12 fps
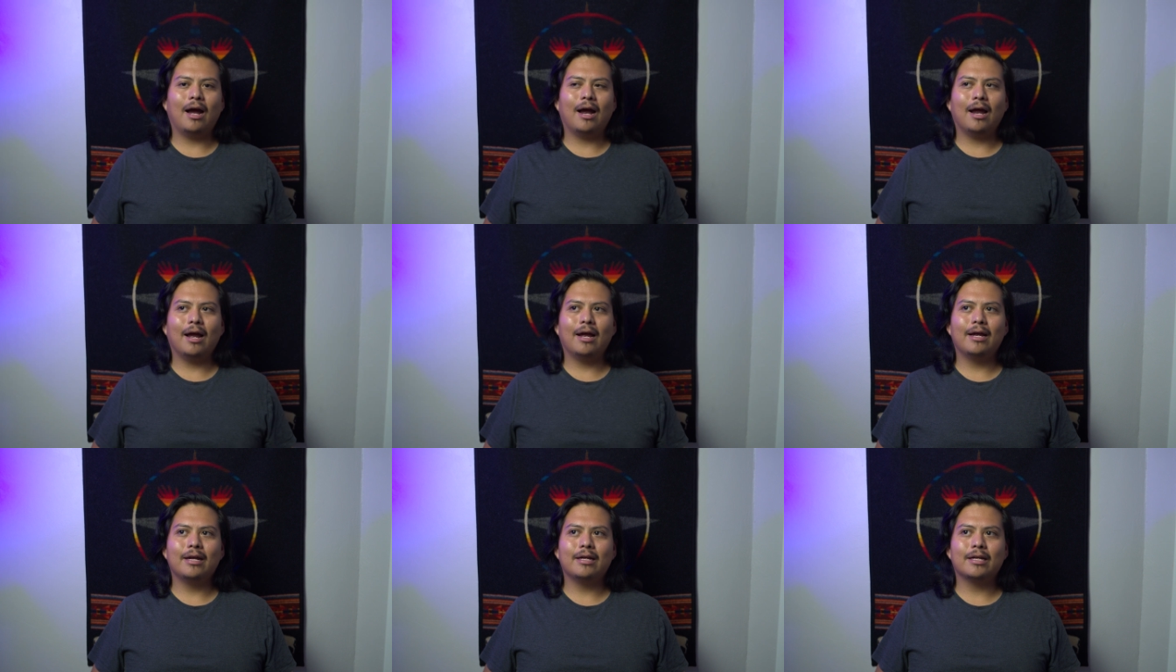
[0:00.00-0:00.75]

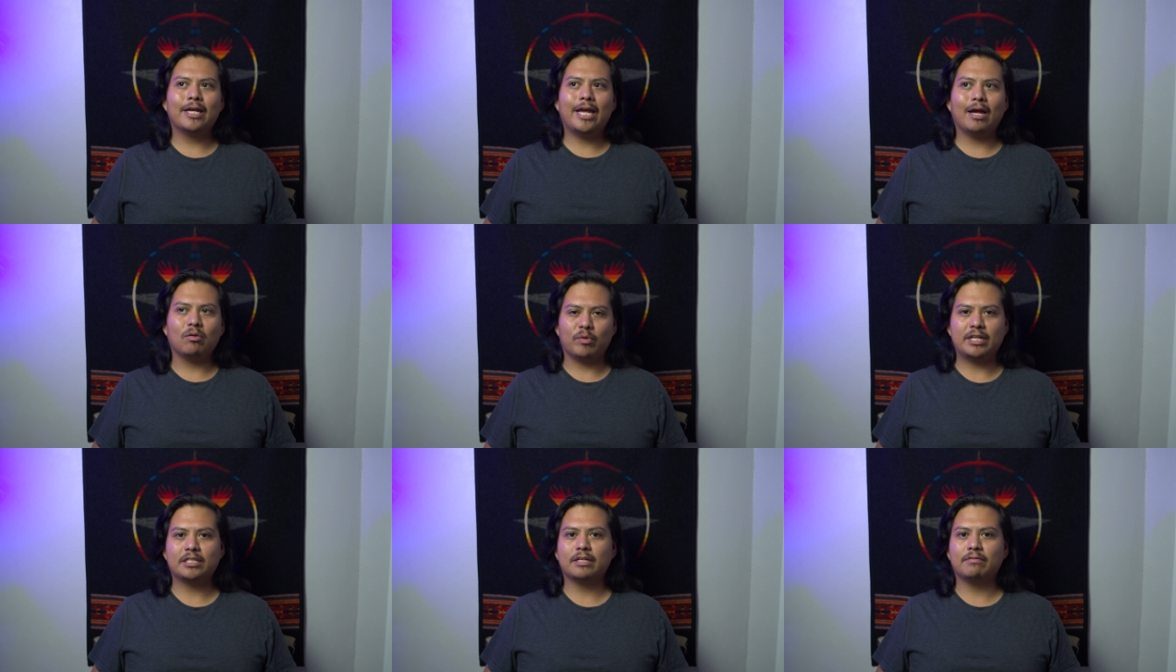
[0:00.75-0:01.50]
I can't
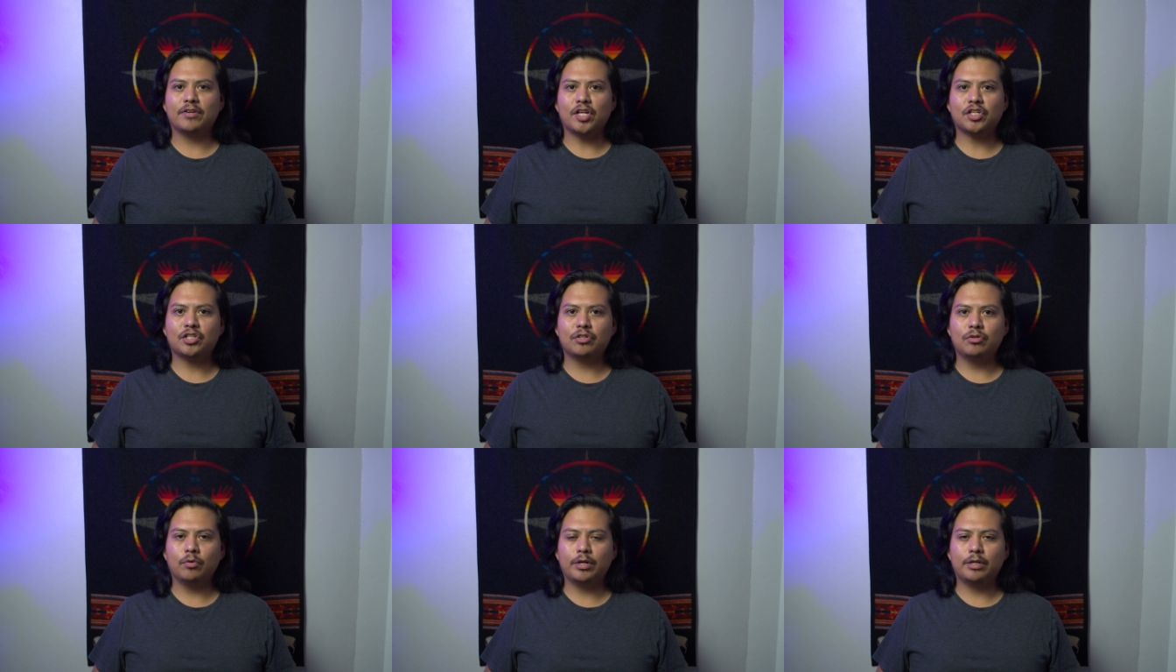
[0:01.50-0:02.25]
wait to finish
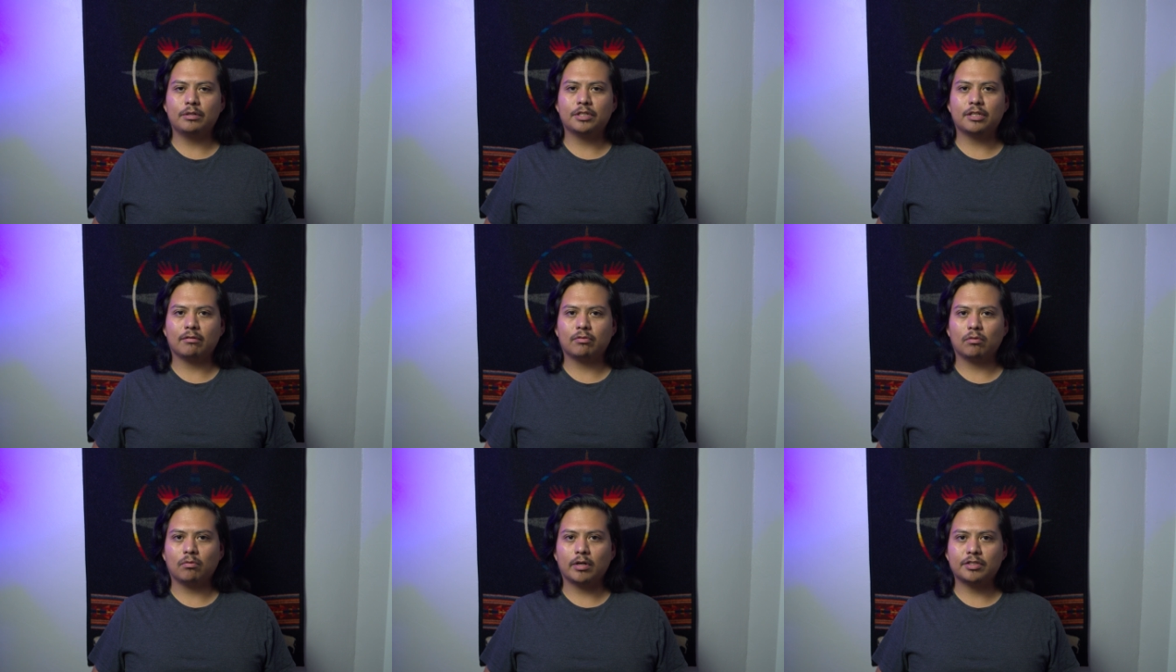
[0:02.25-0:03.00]
doing stuff for
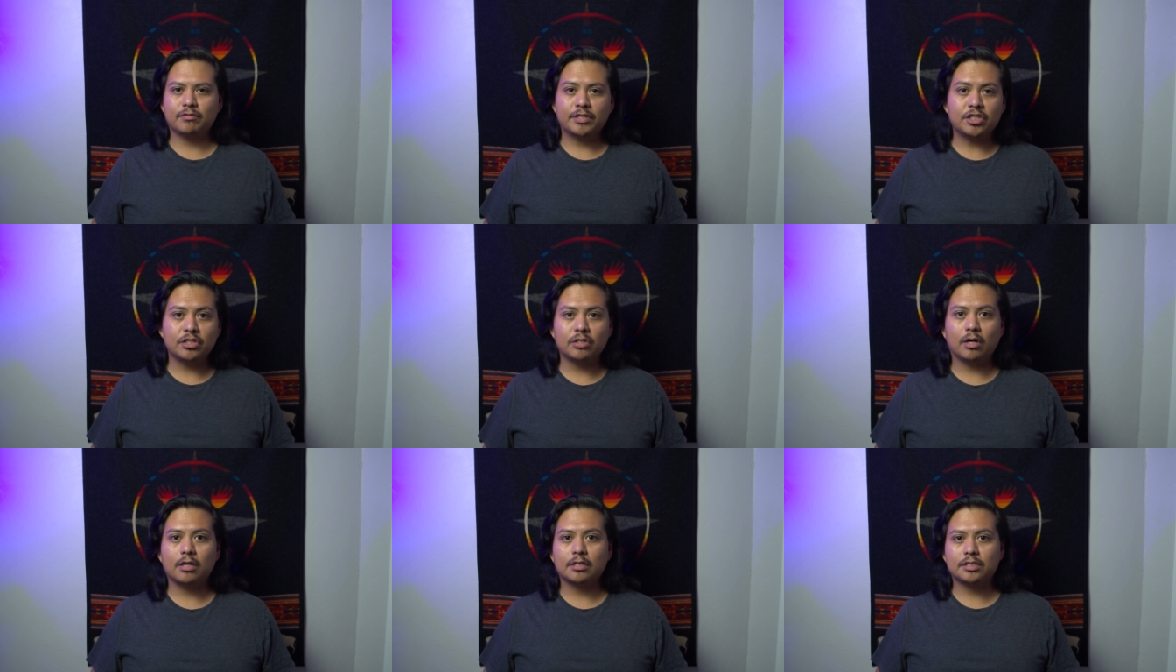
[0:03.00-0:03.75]
Reservation
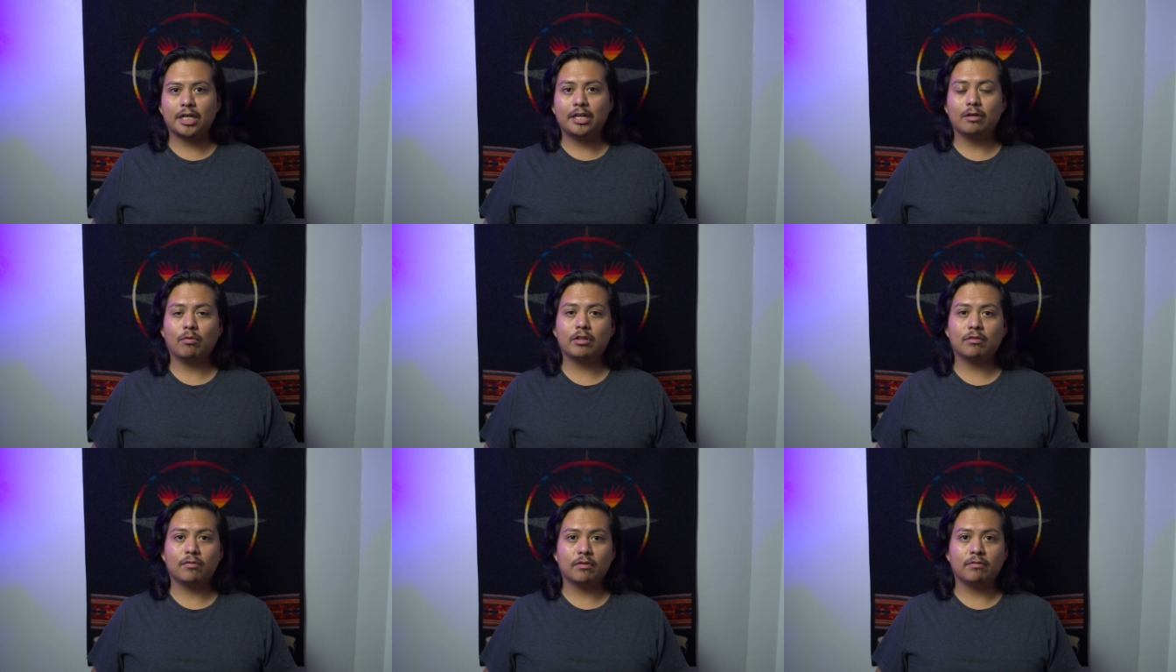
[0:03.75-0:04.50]
Dogs, and in
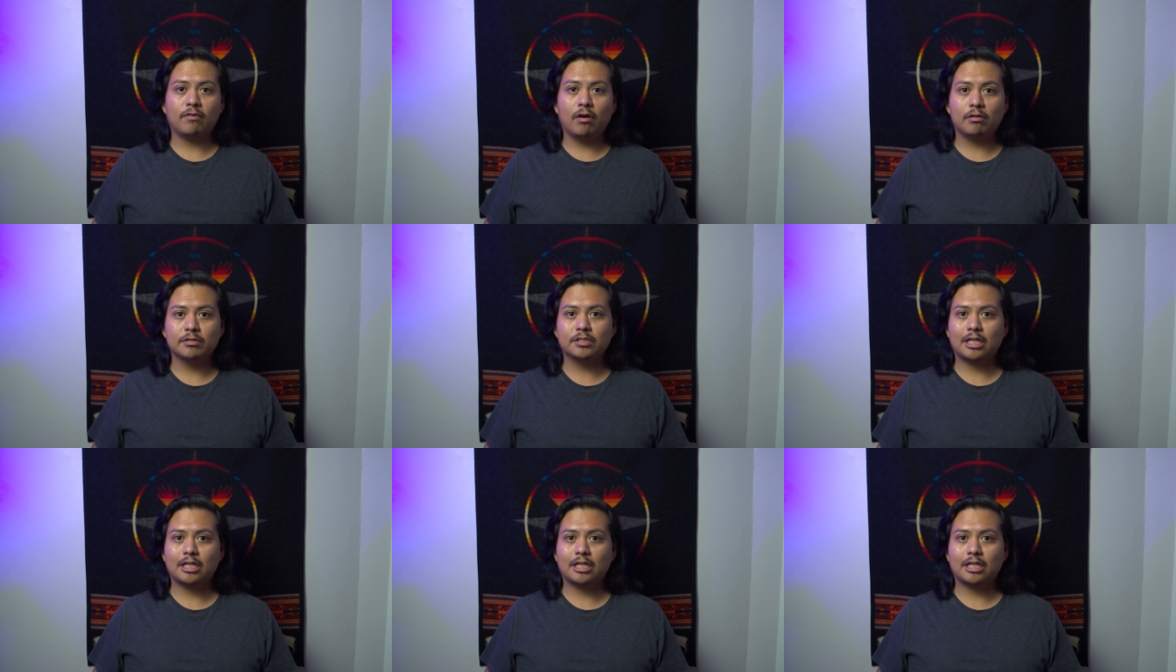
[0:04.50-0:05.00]
Rutherford Falls,